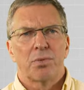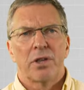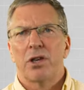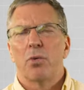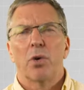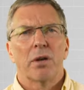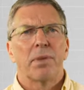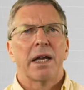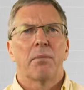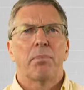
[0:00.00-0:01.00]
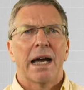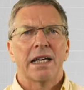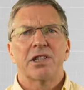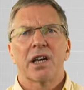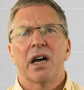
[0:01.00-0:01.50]
whether you want to be a
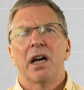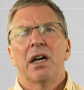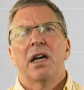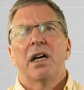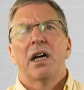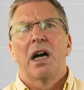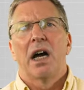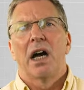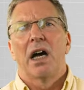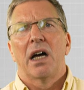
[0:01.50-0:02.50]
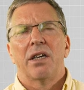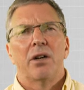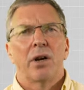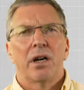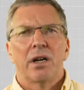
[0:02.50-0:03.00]
painter,
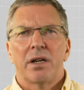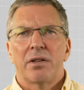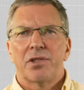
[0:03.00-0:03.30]
a